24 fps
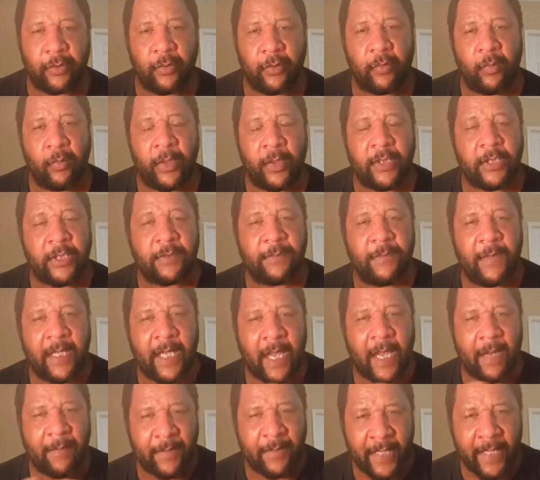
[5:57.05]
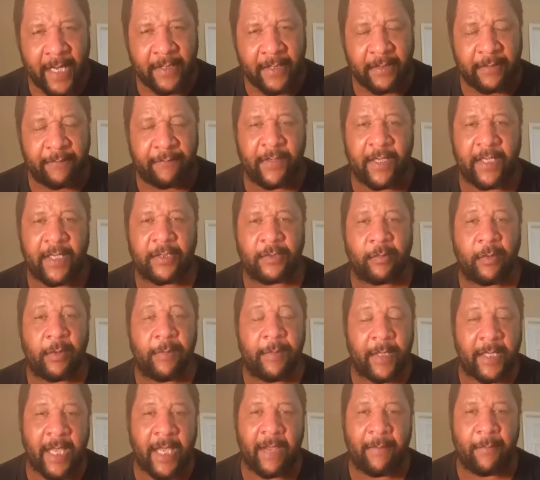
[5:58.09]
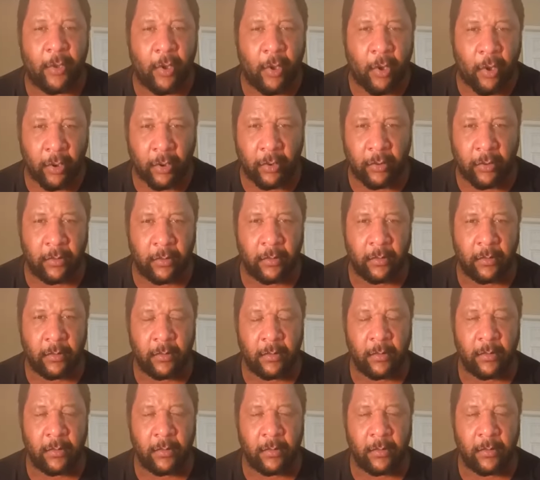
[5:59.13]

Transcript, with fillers: We just became like the flesh. We became carnal.